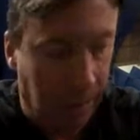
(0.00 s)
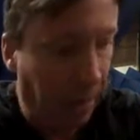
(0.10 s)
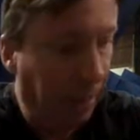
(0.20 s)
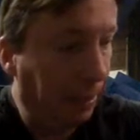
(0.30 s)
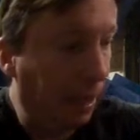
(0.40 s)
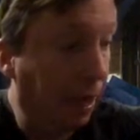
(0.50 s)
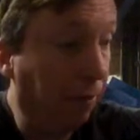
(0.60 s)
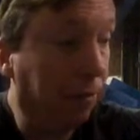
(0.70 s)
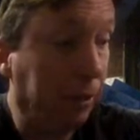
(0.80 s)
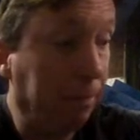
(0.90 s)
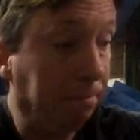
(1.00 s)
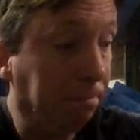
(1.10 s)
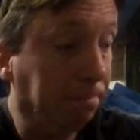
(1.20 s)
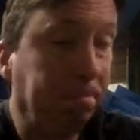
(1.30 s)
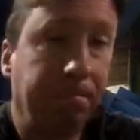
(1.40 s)
I think that covers it.
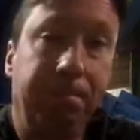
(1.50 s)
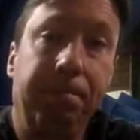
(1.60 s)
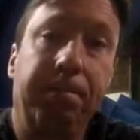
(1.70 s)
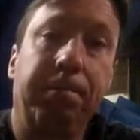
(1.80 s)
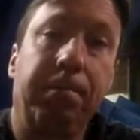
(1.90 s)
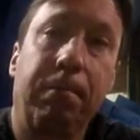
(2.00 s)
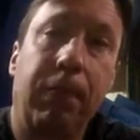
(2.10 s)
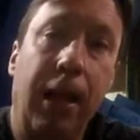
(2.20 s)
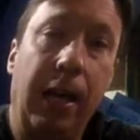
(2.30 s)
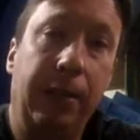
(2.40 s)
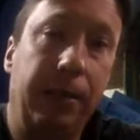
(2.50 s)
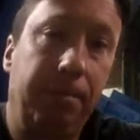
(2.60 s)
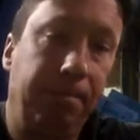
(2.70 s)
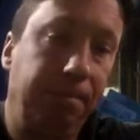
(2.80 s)
Thanks.